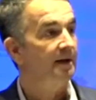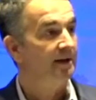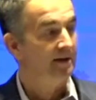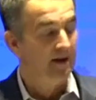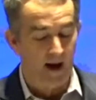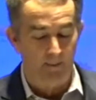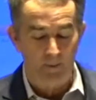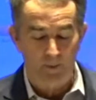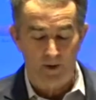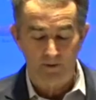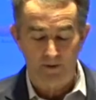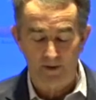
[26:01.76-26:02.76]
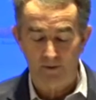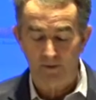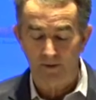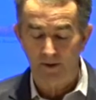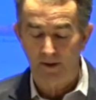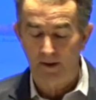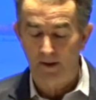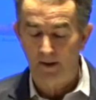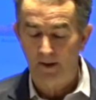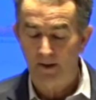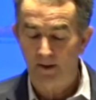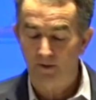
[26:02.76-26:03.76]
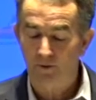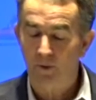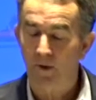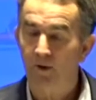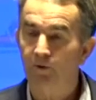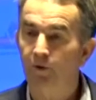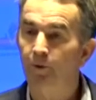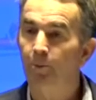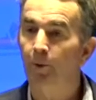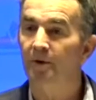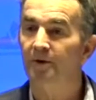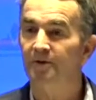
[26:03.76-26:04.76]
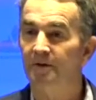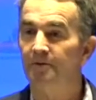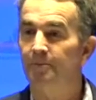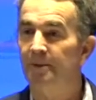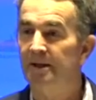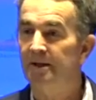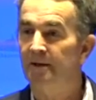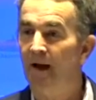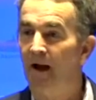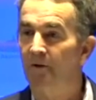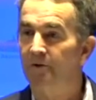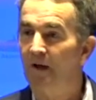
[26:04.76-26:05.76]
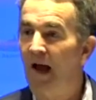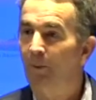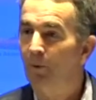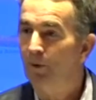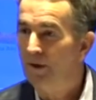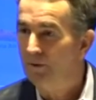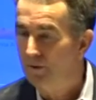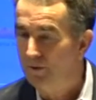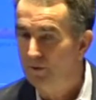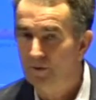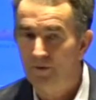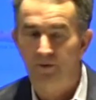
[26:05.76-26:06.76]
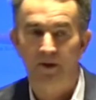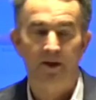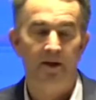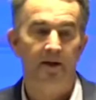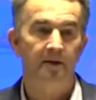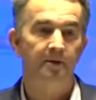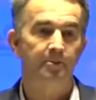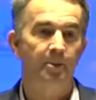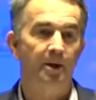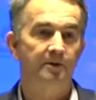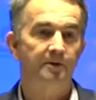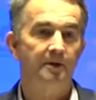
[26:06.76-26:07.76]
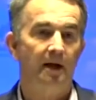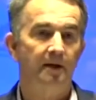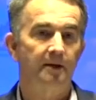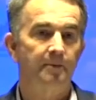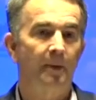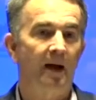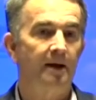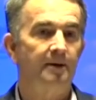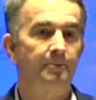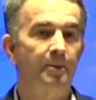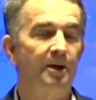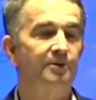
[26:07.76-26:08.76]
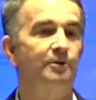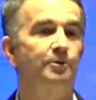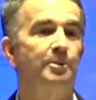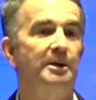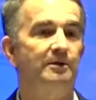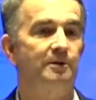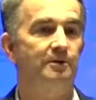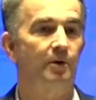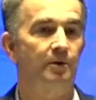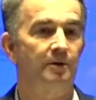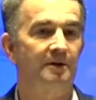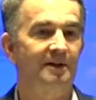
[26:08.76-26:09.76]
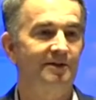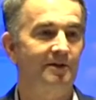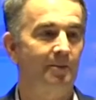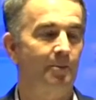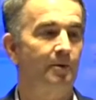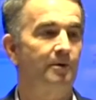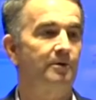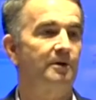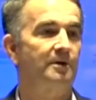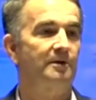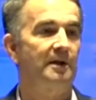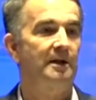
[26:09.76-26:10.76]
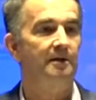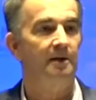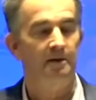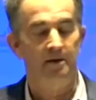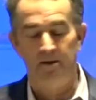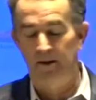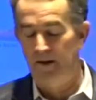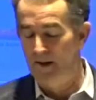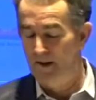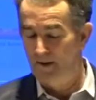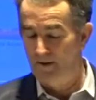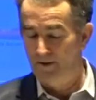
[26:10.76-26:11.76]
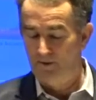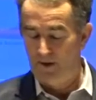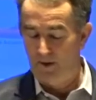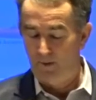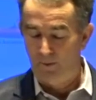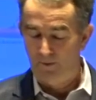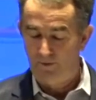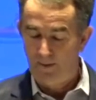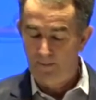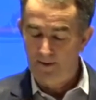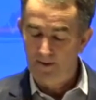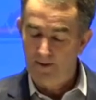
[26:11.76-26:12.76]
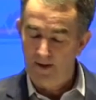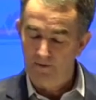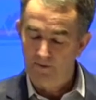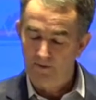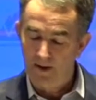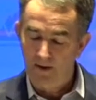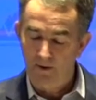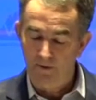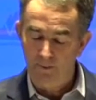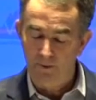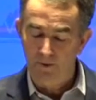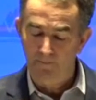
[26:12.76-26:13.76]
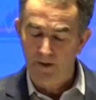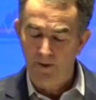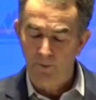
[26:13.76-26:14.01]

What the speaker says: in the Commonwealth's history, an historic $2.6 billion. I will introduce the budget. I think my budget speech is on December the 16th, and then the General Assembly, the legislators will